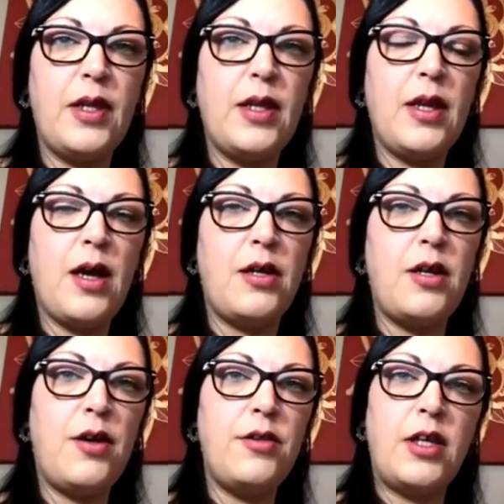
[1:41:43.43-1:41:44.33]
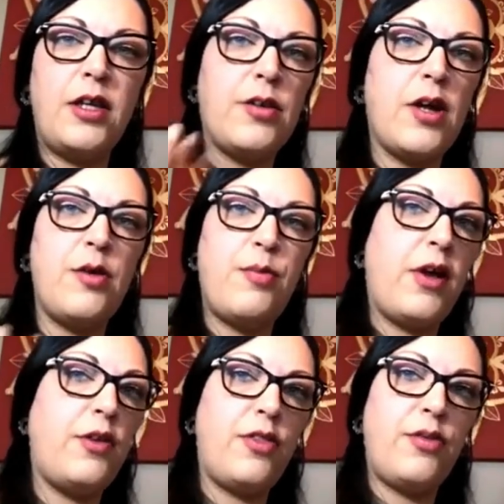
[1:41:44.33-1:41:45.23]
I know that you and I have
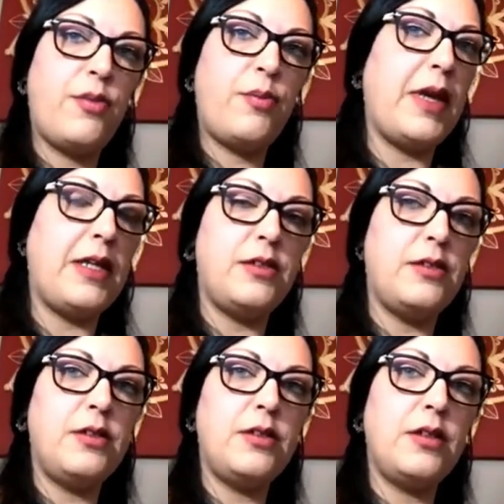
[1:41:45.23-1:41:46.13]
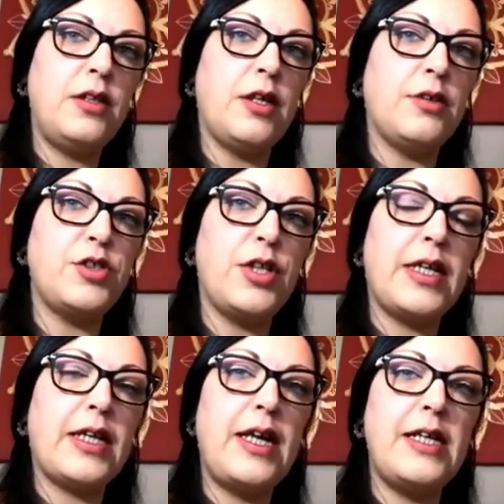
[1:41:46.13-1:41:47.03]
both been, you know, trying
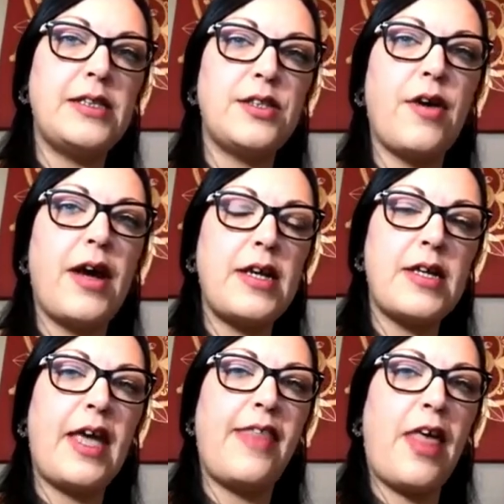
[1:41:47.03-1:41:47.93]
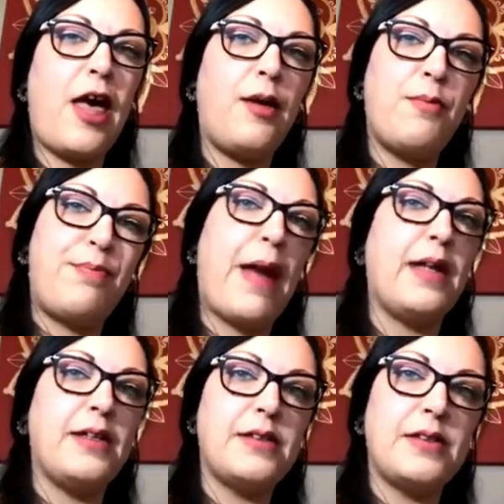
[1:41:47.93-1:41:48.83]
to integrate and get that
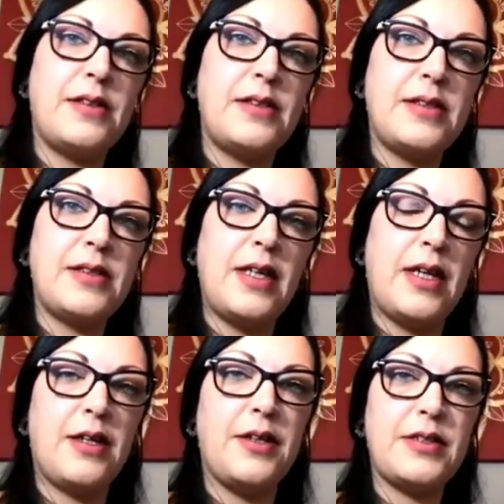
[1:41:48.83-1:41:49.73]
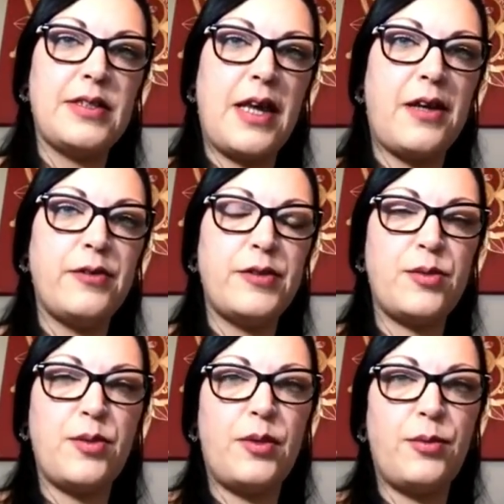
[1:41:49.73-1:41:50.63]
balance in ourselves.
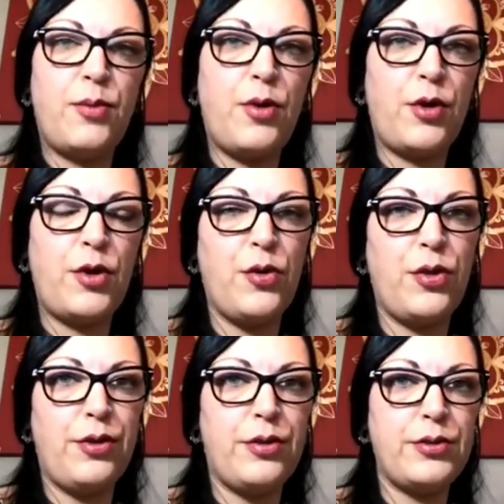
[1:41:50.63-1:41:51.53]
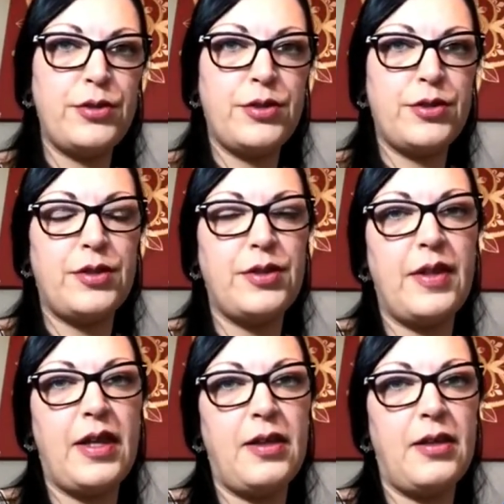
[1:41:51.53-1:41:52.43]
What are your thoughts on the?